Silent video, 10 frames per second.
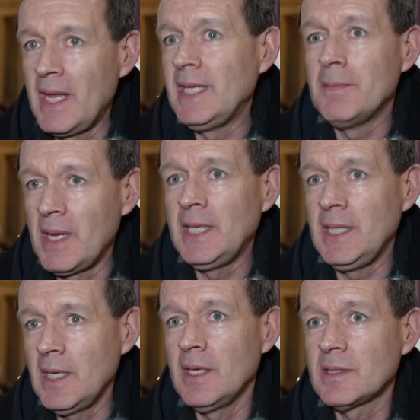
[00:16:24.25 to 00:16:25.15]
many many
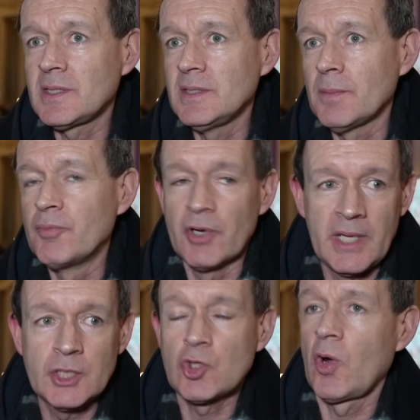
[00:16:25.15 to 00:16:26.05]
years. He's a
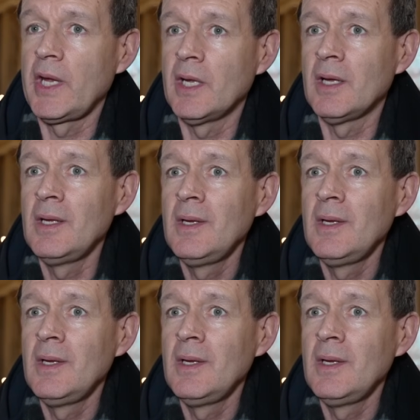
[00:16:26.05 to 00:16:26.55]
brilliant trainer.